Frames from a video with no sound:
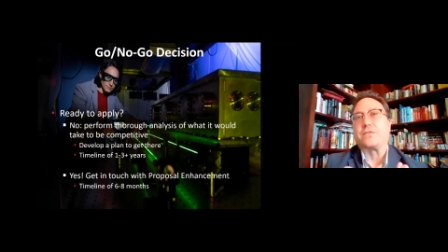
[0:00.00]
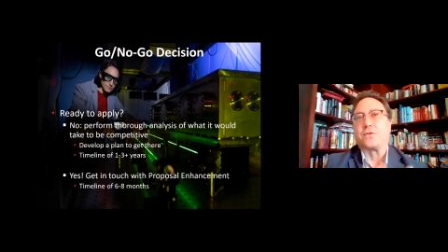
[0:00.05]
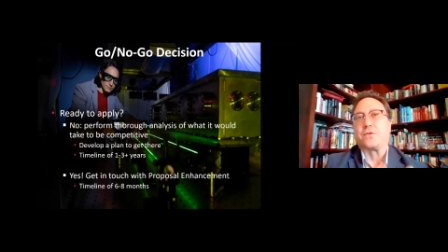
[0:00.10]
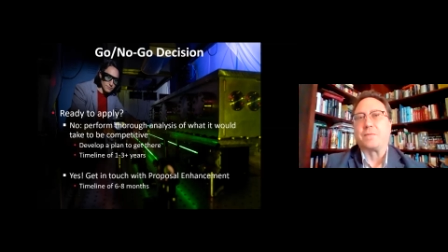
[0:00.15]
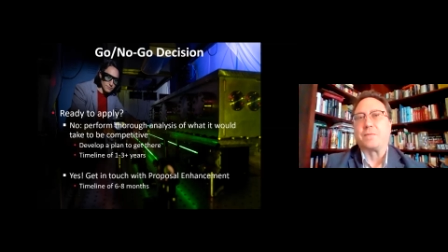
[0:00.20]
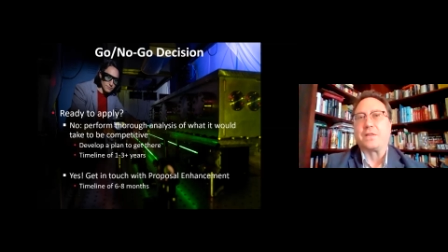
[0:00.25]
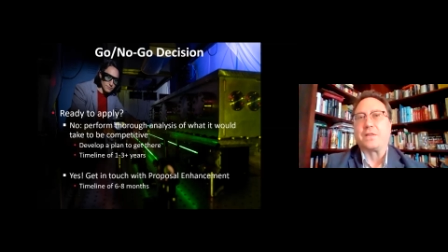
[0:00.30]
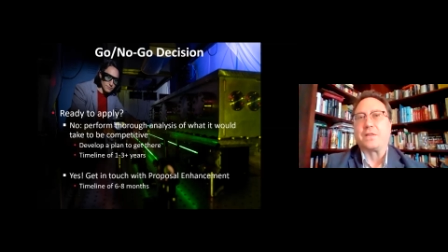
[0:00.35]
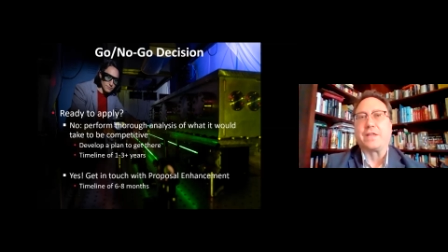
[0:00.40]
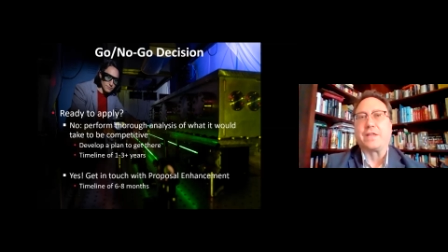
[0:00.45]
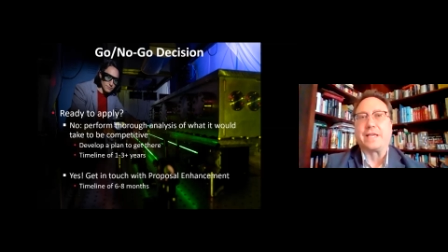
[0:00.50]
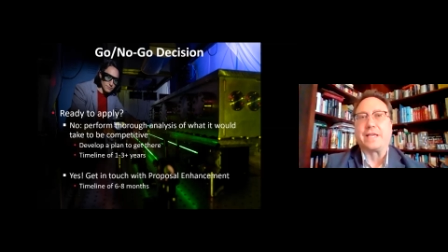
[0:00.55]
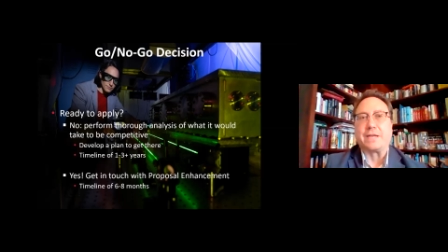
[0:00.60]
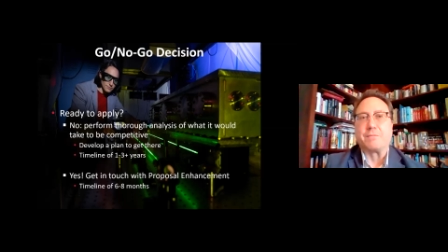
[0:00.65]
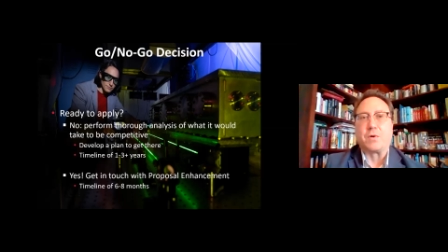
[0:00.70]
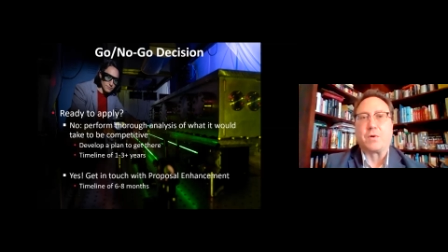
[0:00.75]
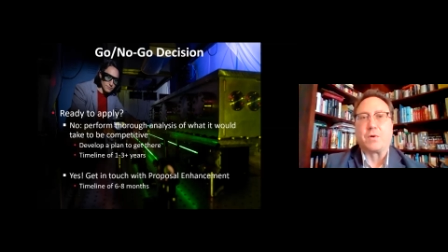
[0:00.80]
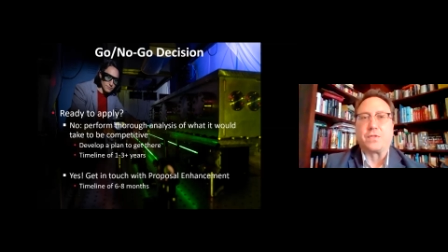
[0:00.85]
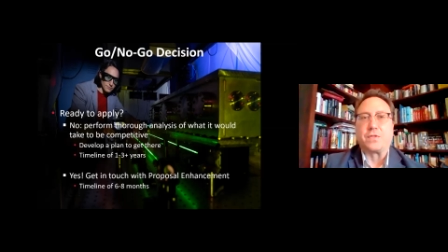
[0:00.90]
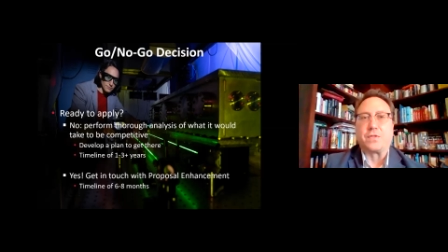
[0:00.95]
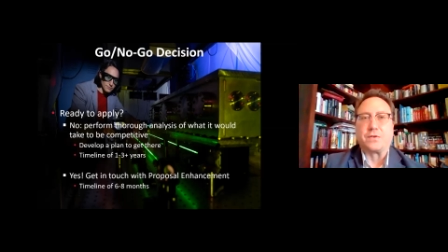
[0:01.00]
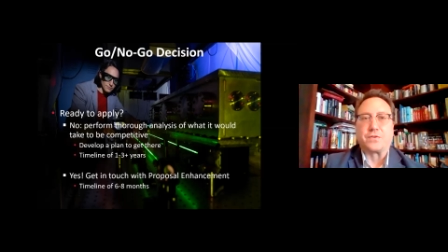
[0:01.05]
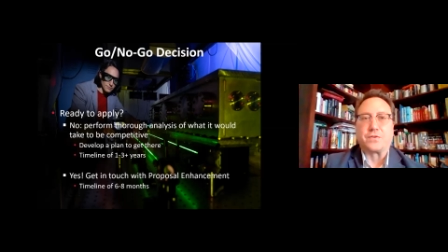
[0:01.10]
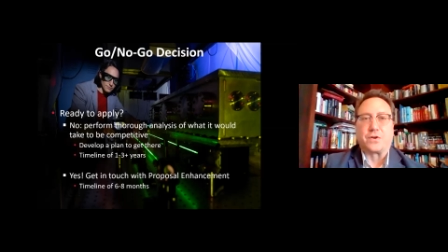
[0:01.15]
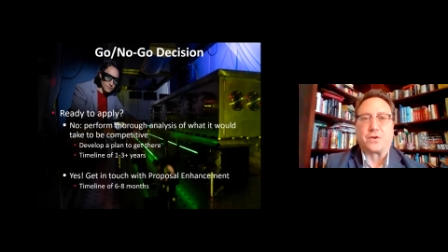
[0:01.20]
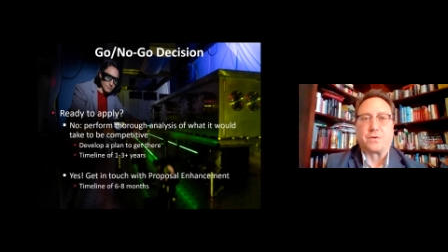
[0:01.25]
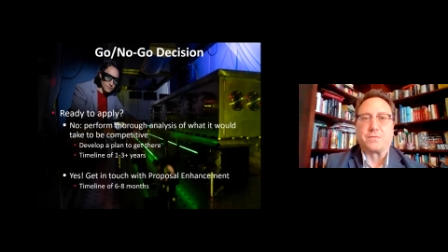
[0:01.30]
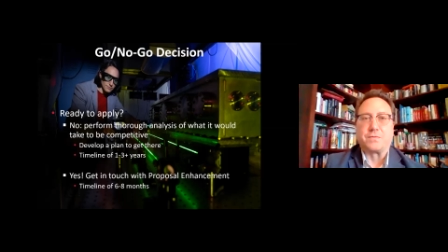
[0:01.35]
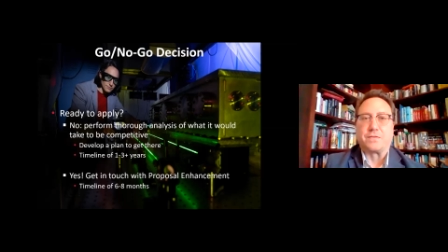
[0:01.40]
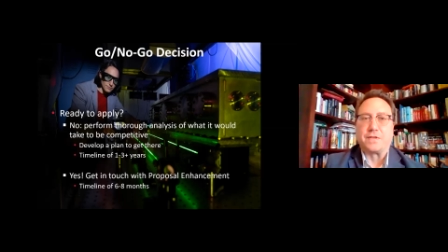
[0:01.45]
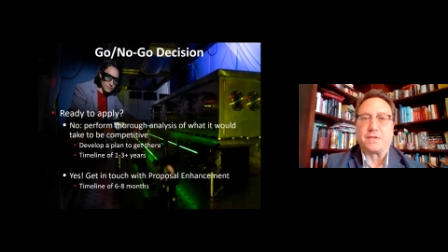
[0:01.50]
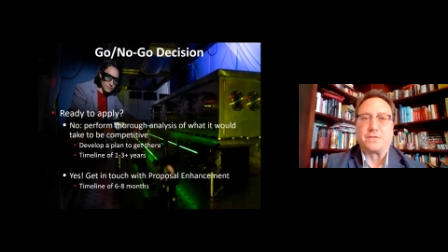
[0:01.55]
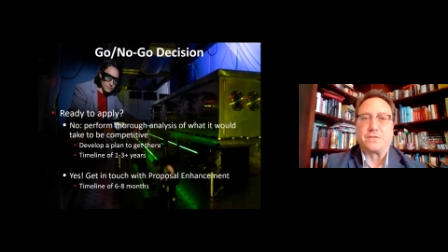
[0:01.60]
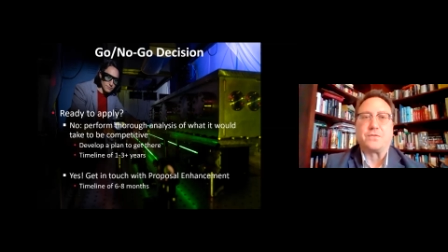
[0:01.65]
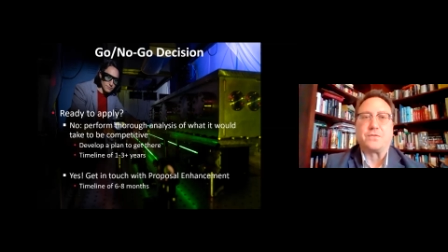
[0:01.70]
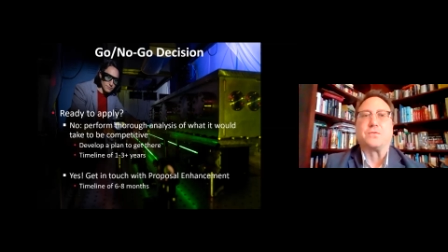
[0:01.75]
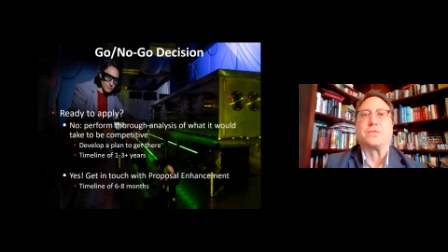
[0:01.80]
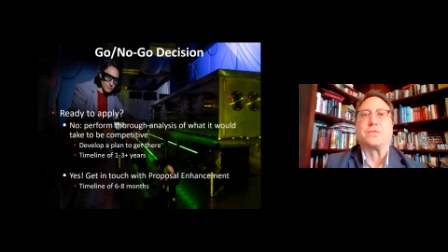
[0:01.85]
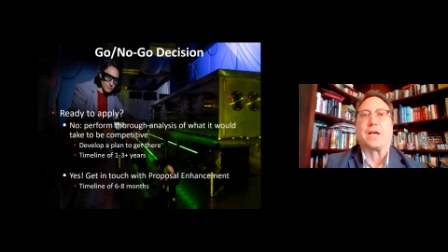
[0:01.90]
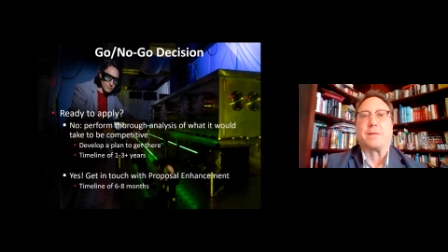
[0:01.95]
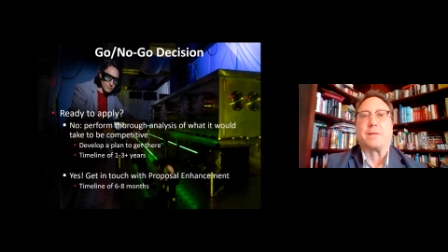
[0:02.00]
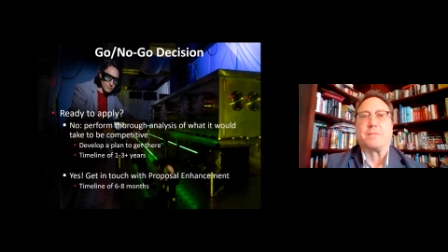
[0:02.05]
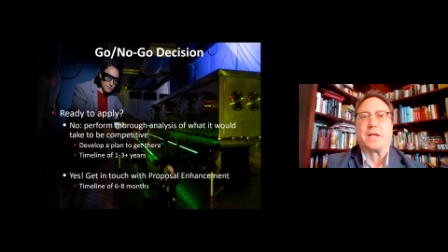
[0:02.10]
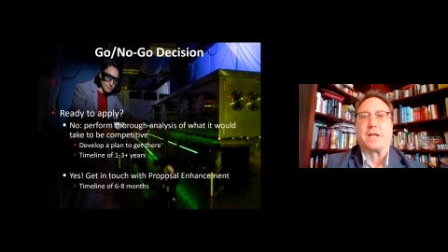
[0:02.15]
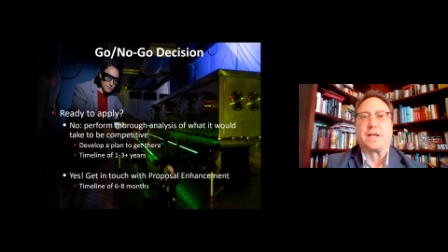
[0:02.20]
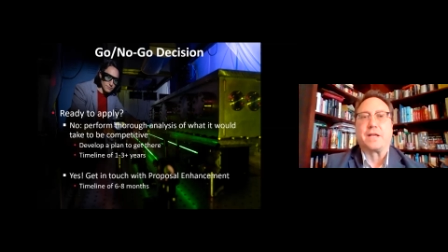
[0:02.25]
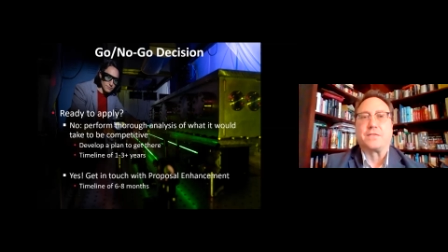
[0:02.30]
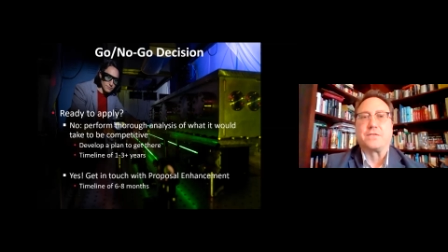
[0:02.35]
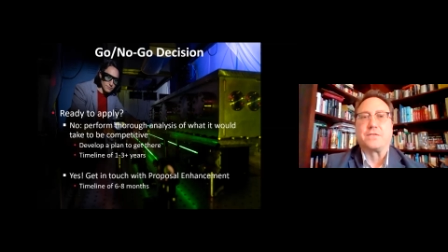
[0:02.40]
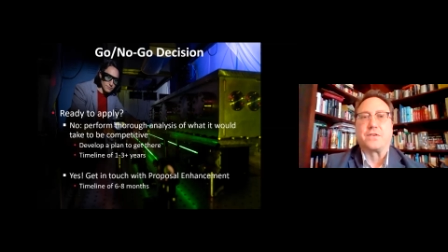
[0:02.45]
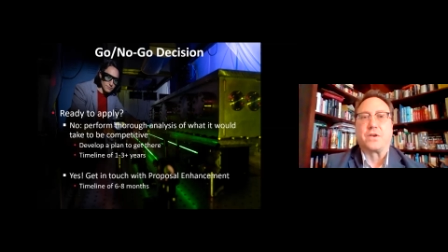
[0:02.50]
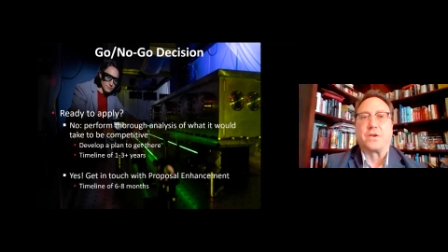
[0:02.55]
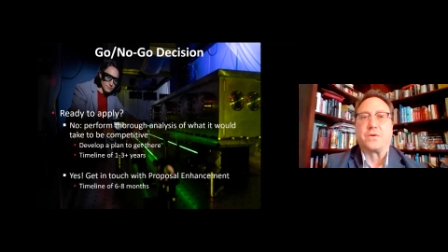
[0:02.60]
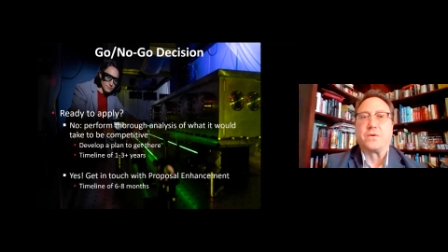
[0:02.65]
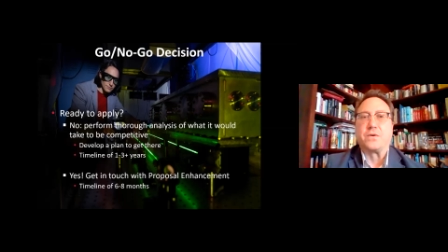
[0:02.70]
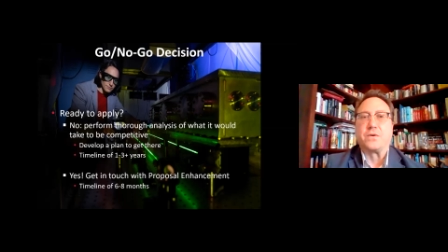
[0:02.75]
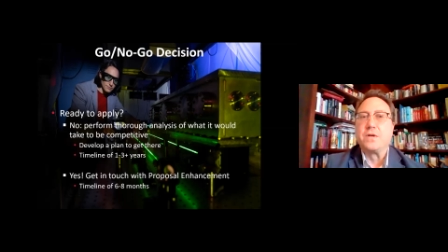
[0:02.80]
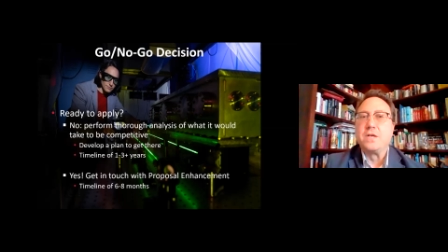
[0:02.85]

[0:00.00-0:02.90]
sort of be thinking both in terms of these two timelines. So